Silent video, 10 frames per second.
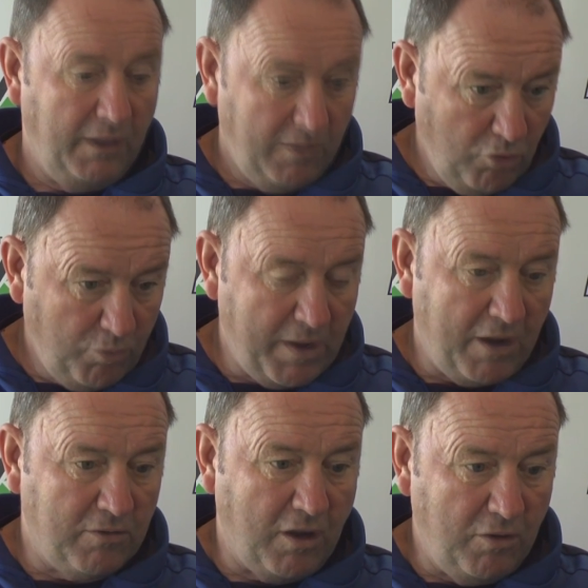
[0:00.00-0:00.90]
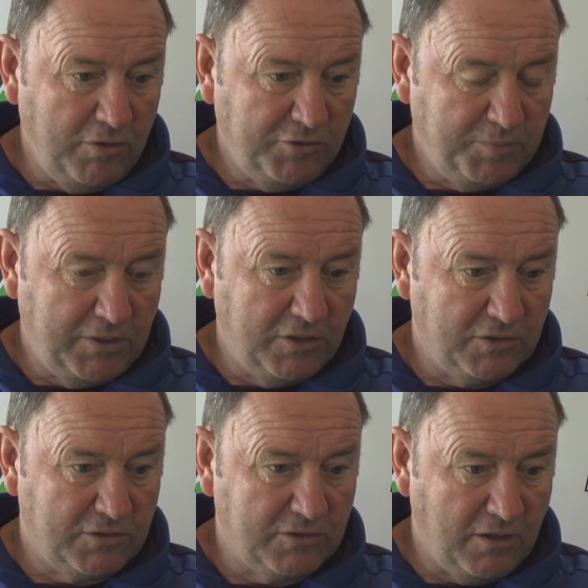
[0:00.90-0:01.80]
Yeah, there will be outgoings,
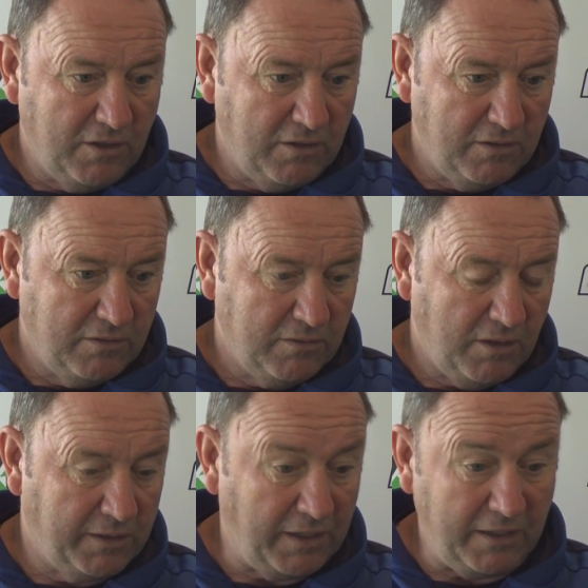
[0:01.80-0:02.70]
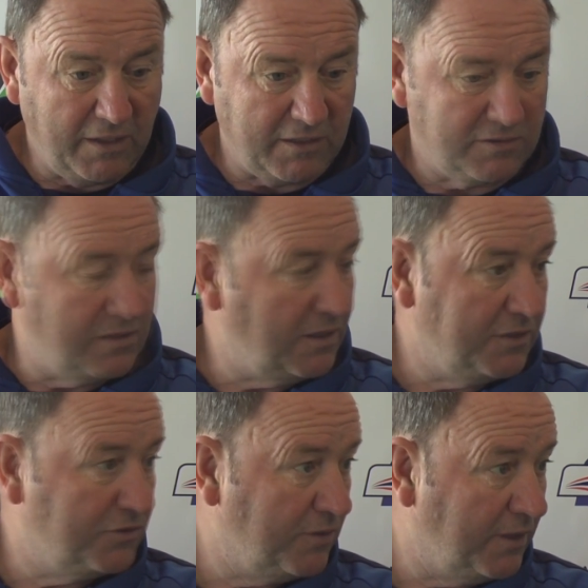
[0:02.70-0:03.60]
because, again, that's the
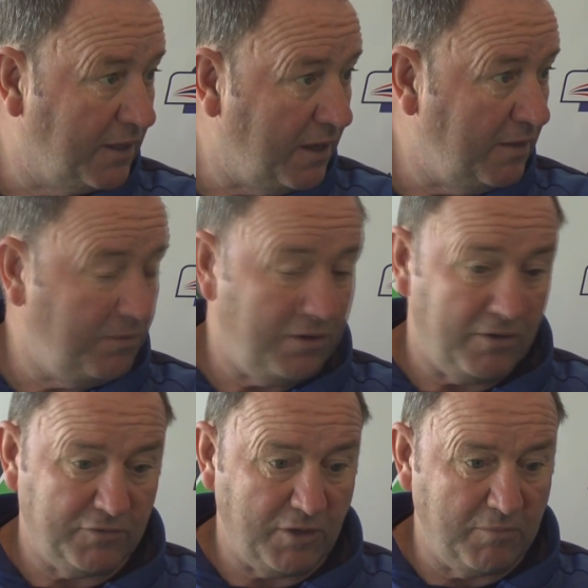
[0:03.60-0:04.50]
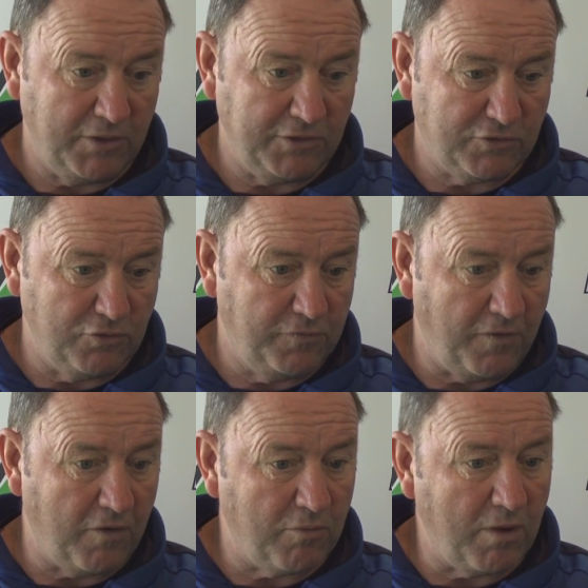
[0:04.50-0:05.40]
nature of the game. You know, somebody's too
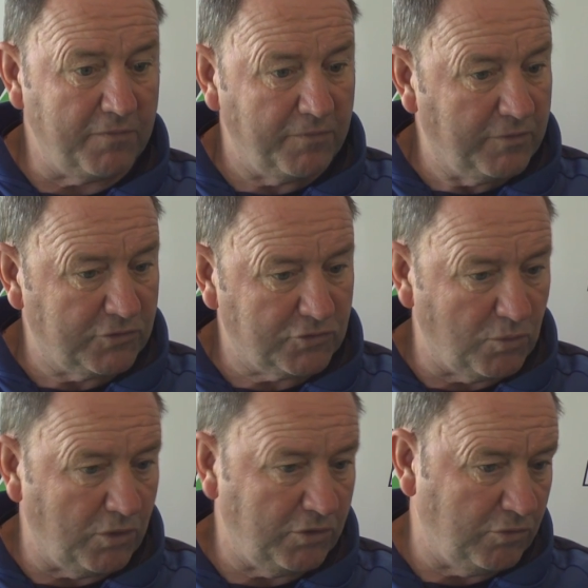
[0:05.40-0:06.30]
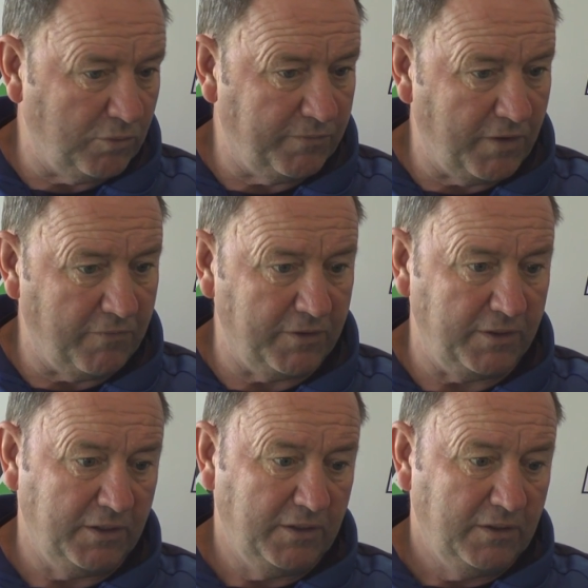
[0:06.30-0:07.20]
far away from the squad, or we've given
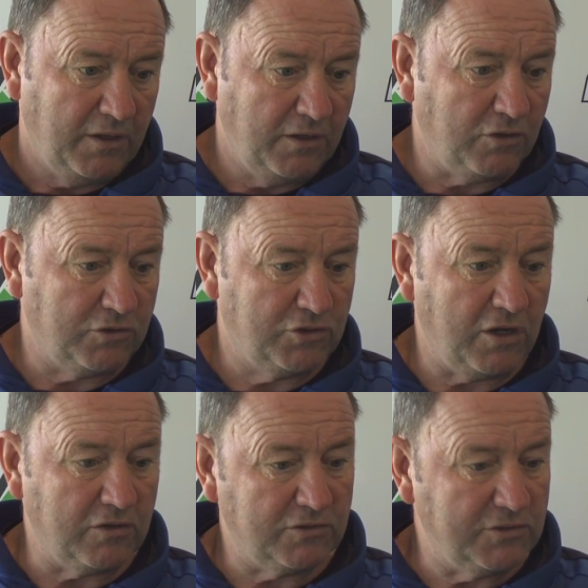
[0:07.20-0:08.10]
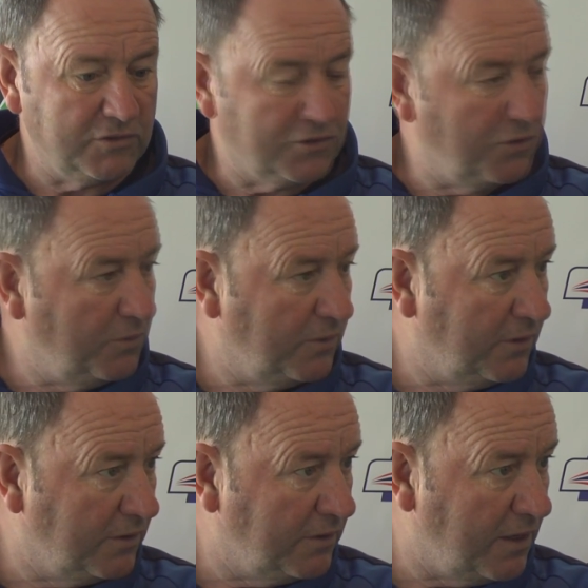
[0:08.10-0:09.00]
a lot of chances to,
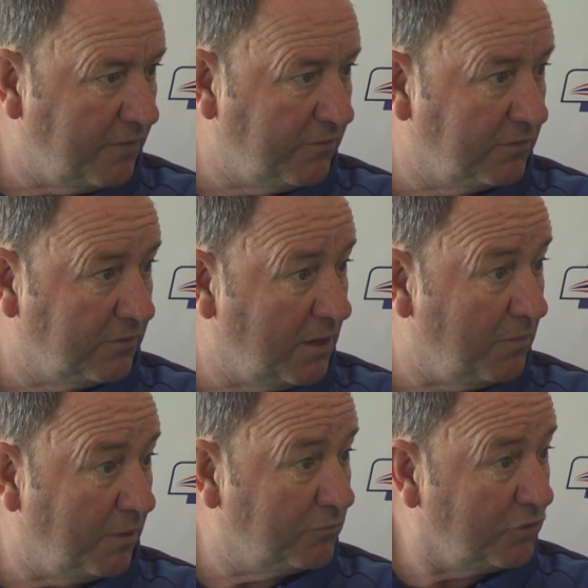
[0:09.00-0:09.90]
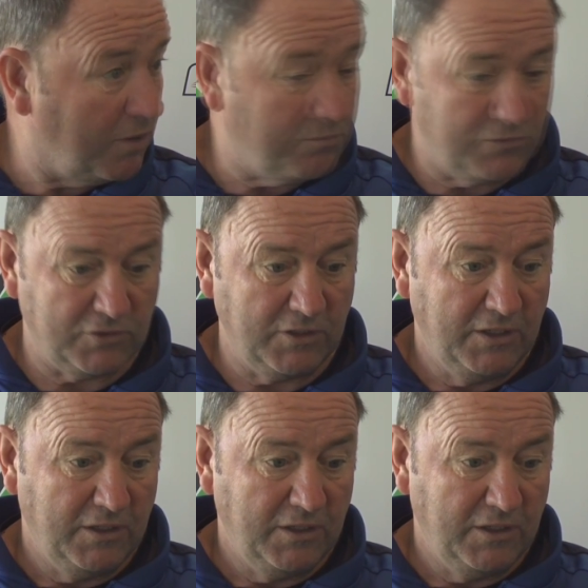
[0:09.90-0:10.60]
and they haven't come up trumps,